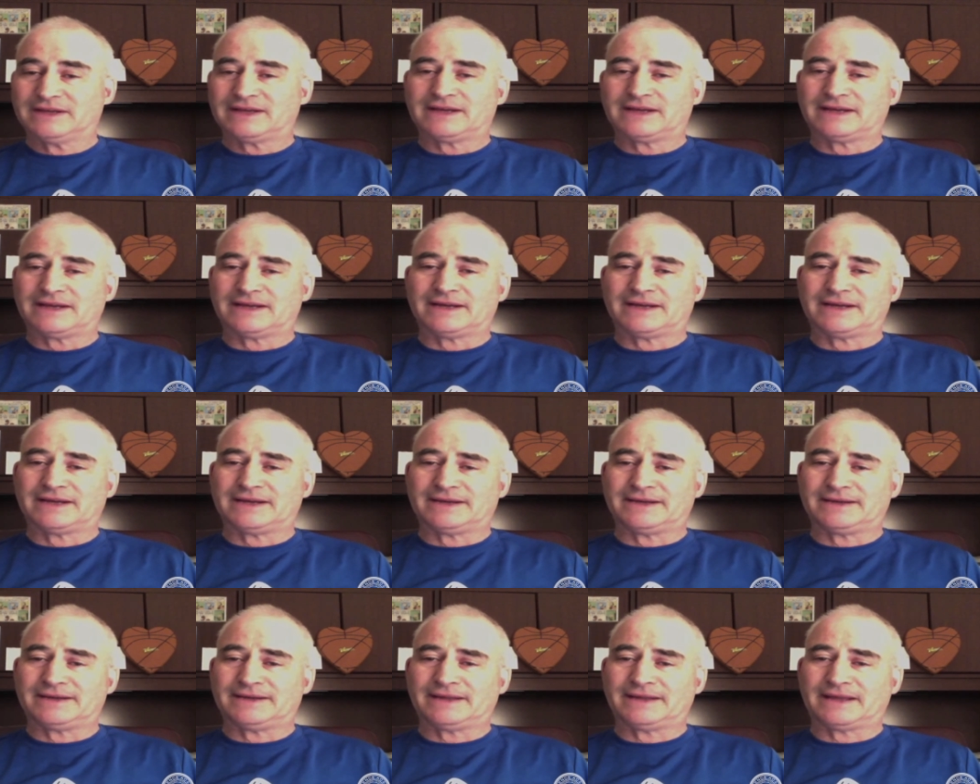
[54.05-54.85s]

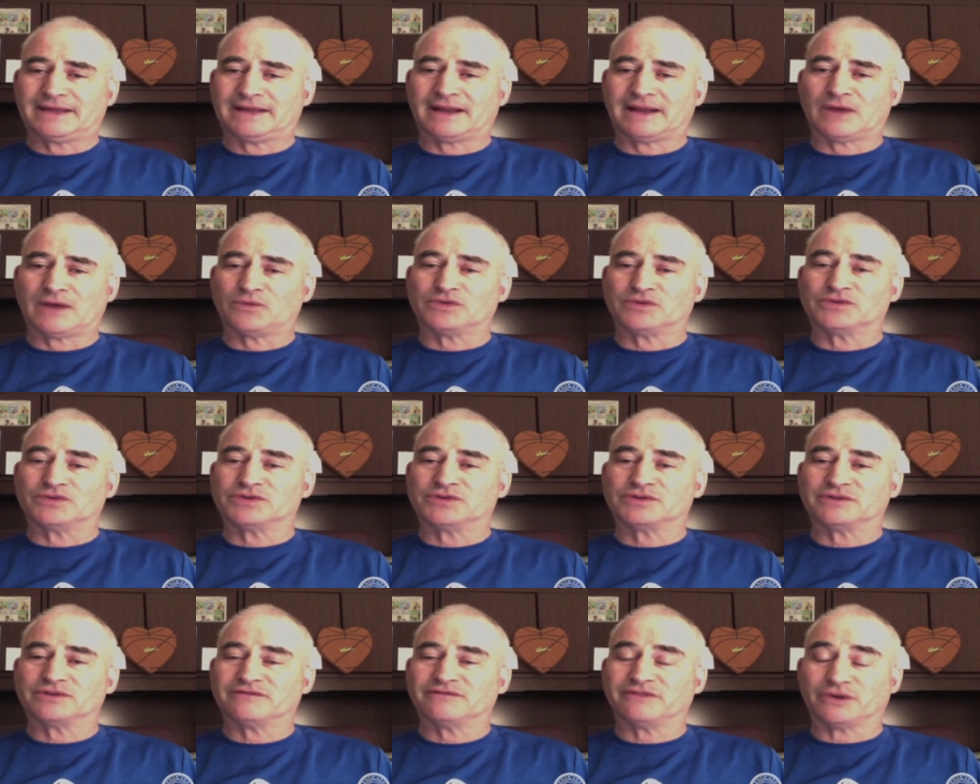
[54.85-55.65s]
Uh, and I
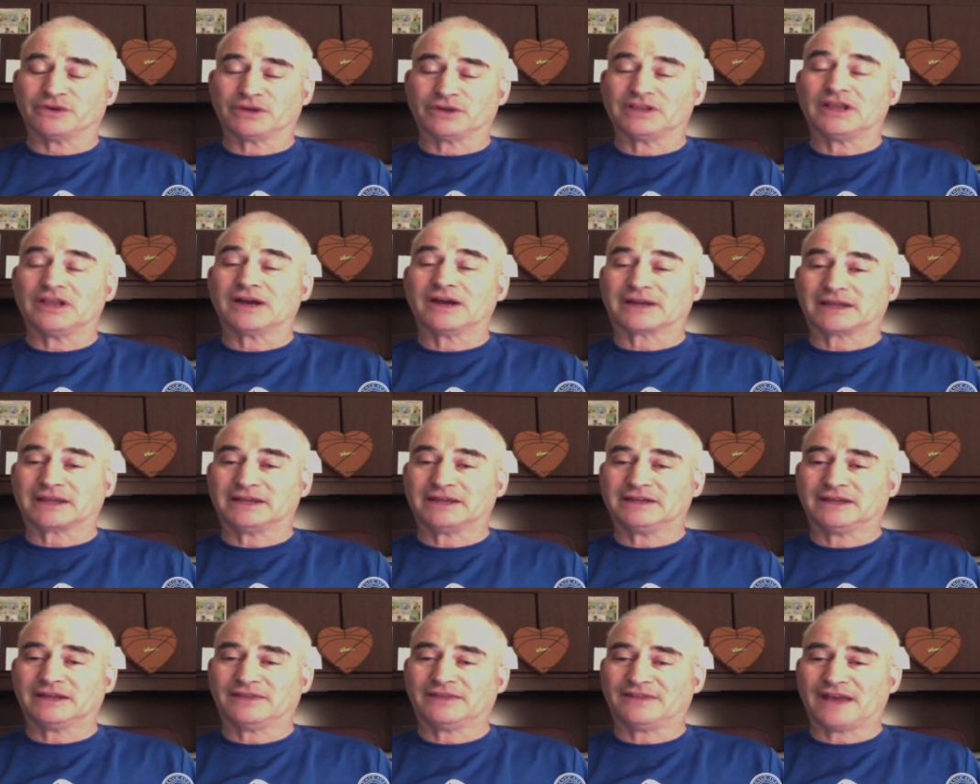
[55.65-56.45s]
was very
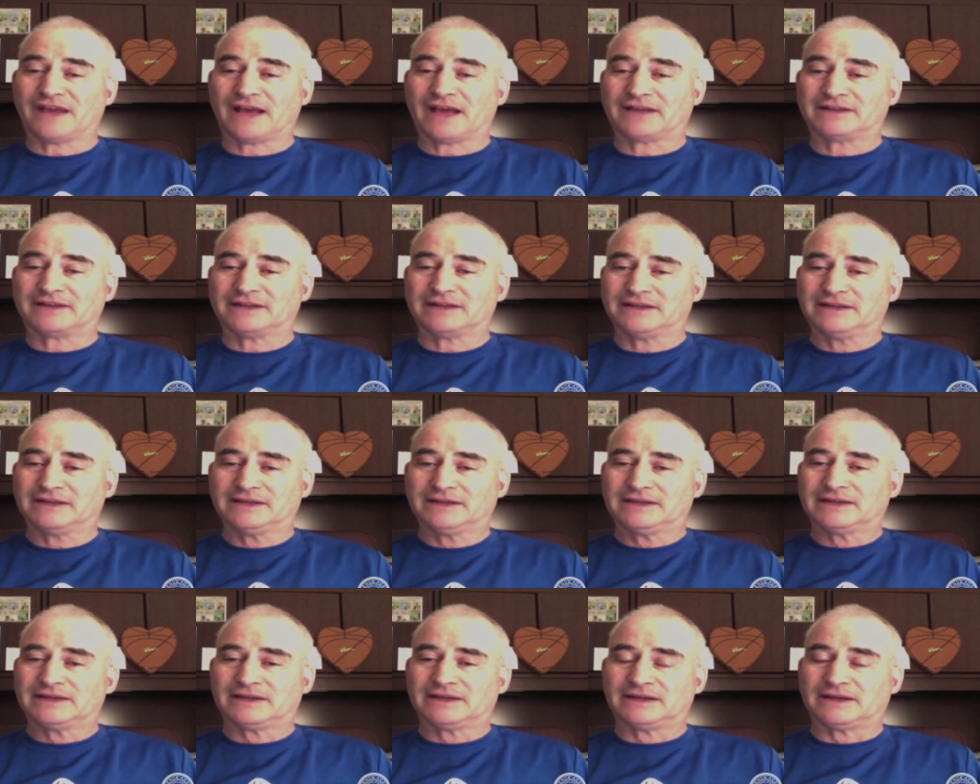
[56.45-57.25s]
lucky in that
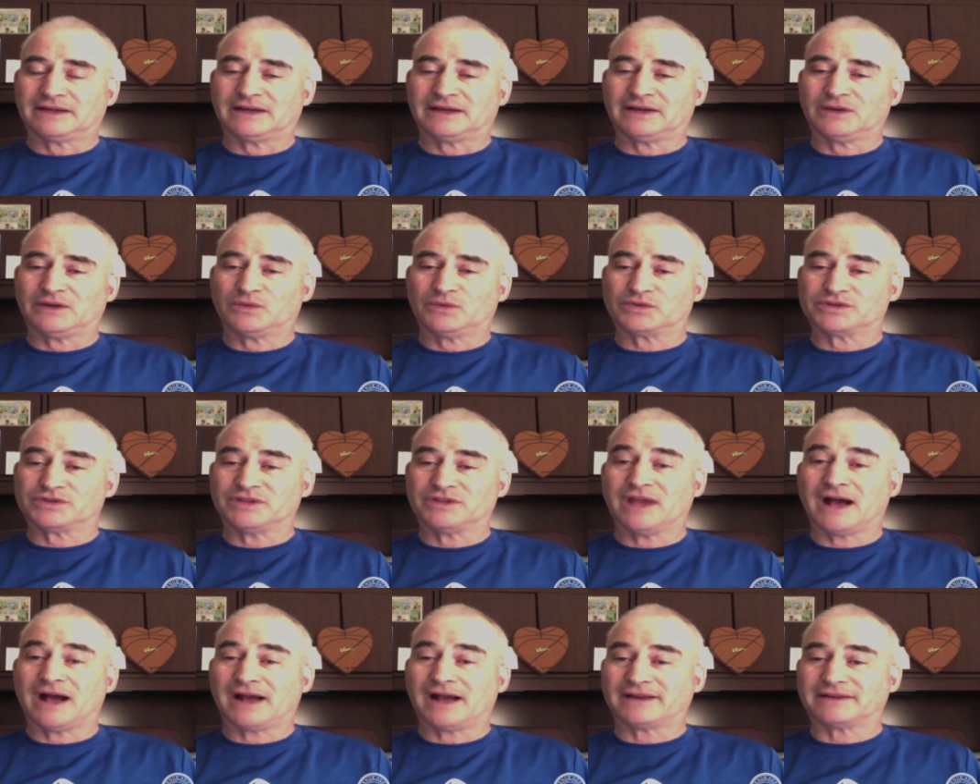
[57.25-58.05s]
uh, it was
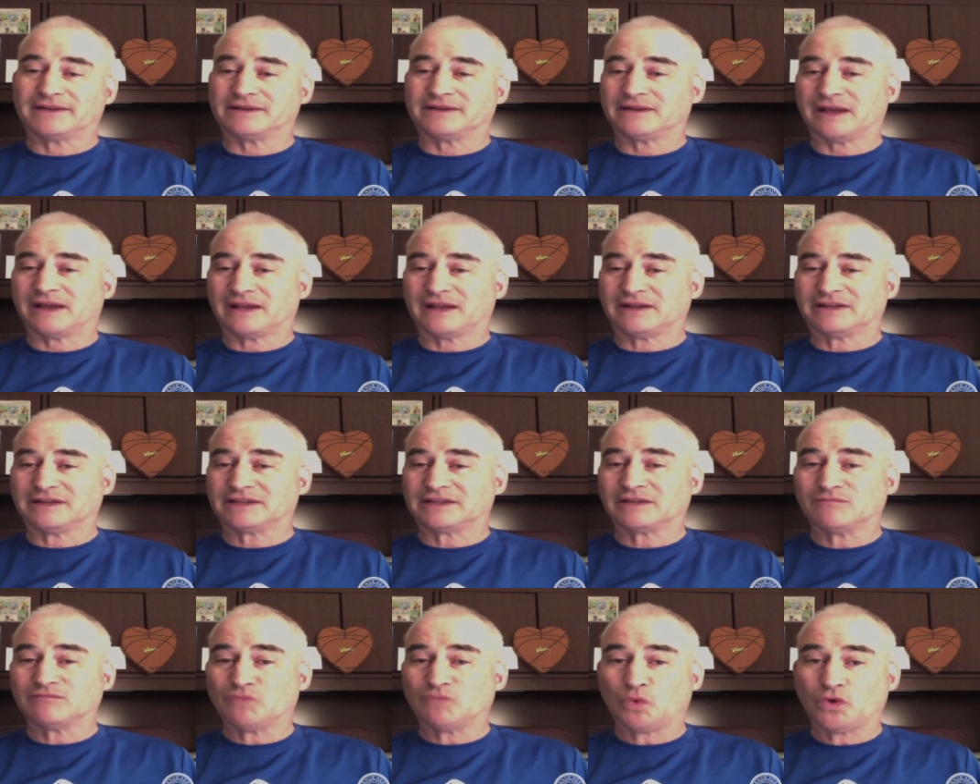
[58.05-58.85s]
not
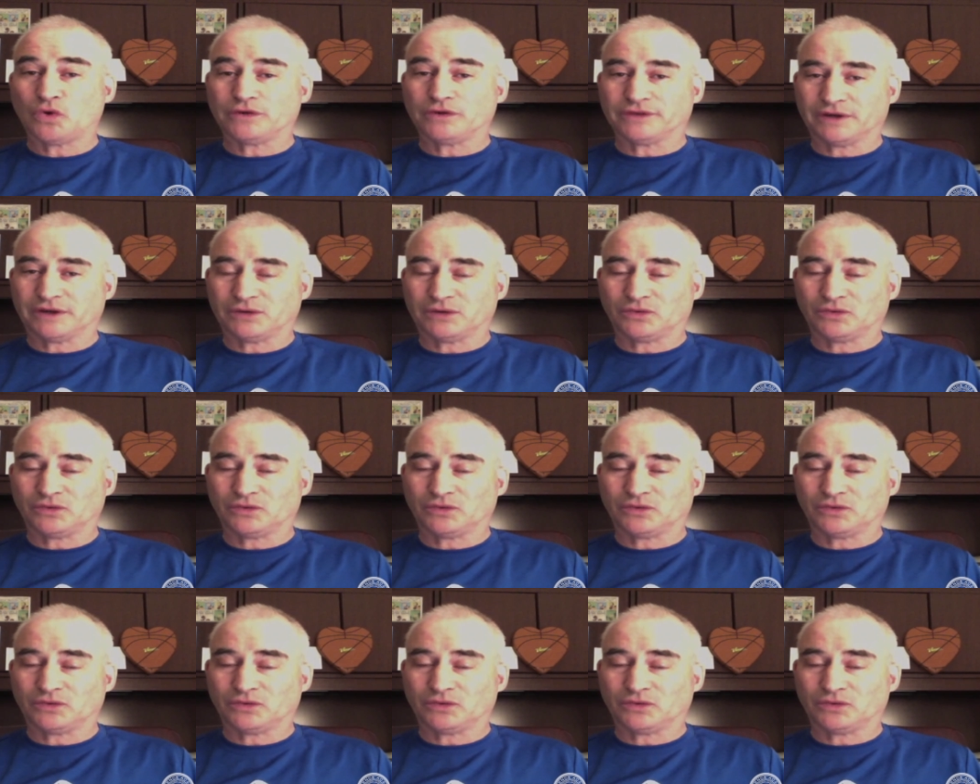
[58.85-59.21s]
anything more than it